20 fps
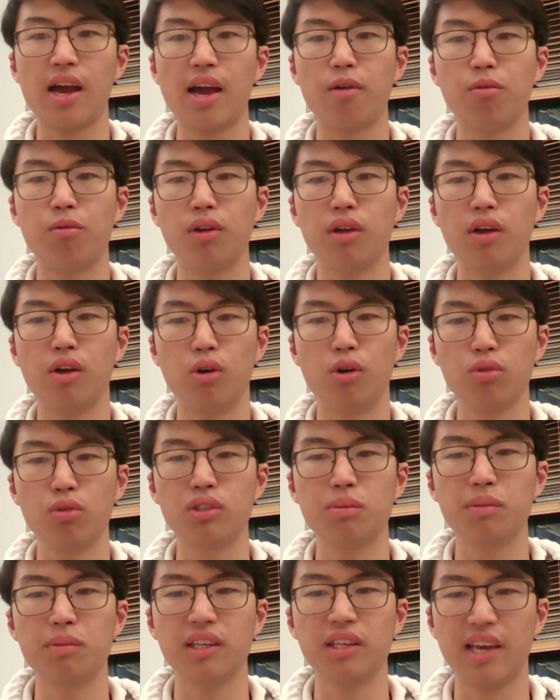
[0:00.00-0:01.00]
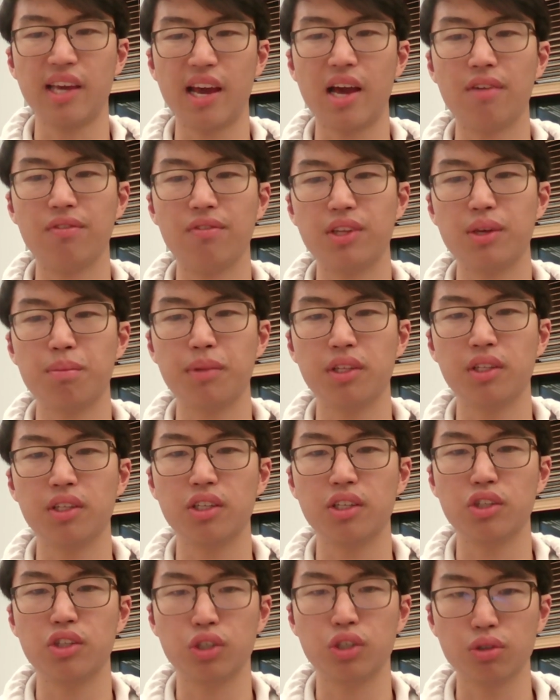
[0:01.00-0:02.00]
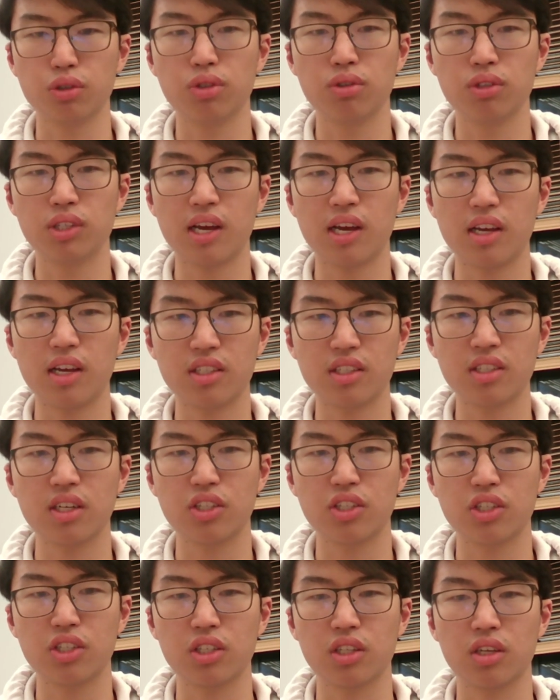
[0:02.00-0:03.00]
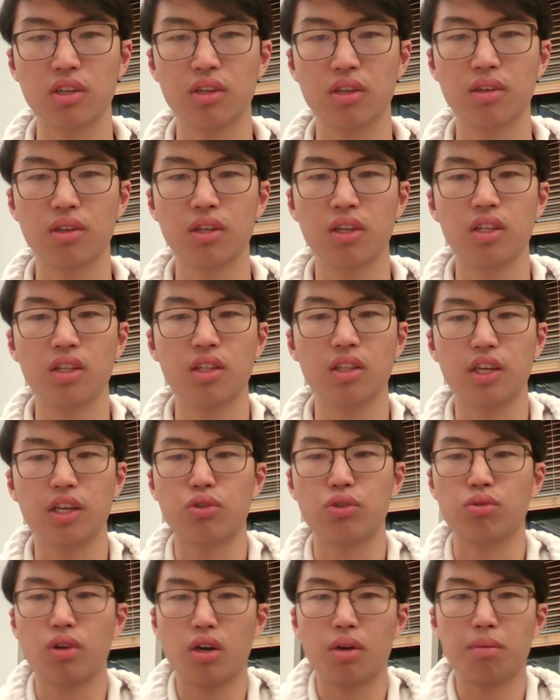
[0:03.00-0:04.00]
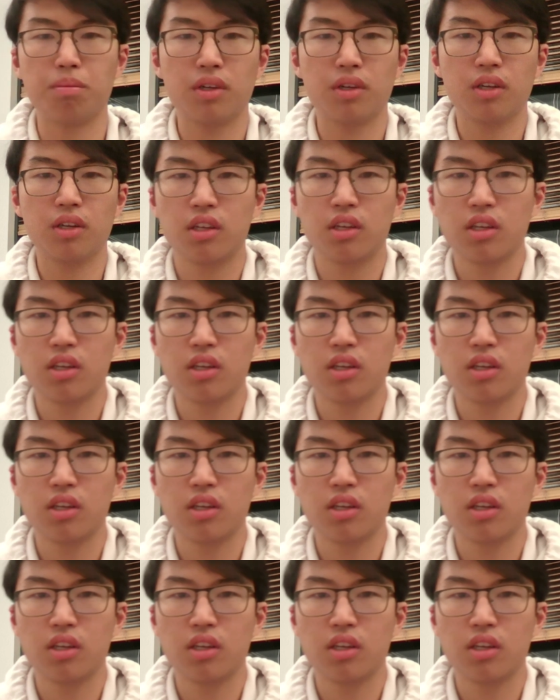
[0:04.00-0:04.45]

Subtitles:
will ultimately have the ability to use that such a late drop.